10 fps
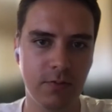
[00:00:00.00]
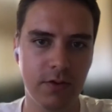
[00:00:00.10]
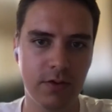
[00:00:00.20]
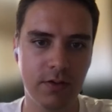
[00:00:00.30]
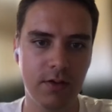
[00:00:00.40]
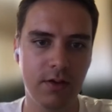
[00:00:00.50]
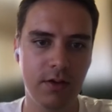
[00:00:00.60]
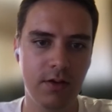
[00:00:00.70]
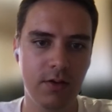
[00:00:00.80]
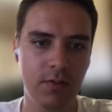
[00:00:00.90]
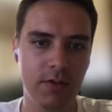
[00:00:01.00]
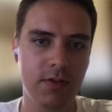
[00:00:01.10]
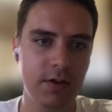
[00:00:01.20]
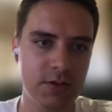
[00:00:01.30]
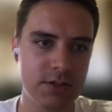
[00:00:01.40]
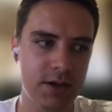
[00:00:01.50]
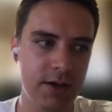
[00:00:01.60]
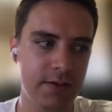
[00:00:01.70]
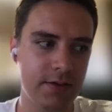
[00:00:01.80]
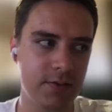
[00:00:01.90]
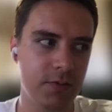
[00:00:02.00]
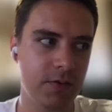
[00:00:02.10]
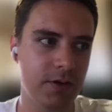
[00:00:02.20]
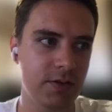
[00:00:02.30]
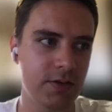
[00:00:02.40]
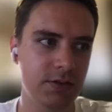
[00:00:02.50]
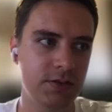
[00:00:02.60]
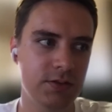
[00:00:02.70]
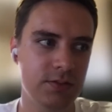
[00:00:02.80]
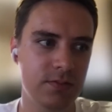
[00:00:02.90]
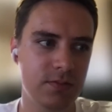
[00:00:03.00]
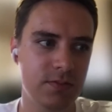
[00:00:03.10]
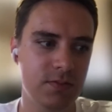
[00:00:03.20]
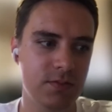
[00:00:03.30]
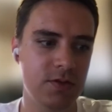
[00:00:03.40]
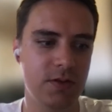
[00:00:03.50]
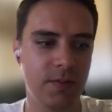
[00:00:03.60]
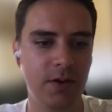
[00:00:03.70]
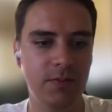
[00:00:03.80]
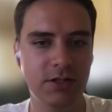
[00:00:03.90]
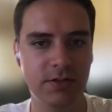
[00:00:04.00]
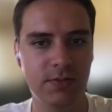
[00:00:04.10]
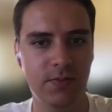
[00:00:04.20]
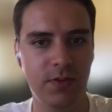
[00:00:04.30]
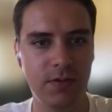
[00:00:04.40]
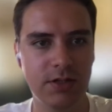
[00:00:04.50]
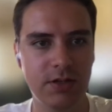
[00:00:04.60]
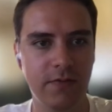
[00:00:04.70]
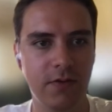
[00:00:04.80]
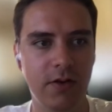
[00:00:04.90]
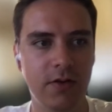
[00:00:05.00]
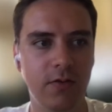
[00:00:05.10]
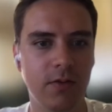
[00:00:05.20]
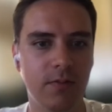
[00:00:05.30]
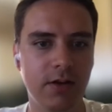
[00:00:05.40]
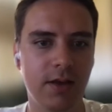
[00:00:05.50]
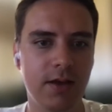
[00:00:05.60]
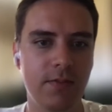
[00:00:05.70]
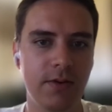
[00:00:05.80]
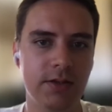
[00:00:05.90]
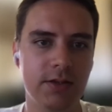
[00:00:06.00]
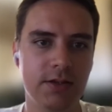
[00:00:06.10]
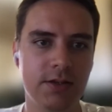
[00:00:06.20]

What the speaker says: With the new site, we wanted to do the publishing of the article on Monday, but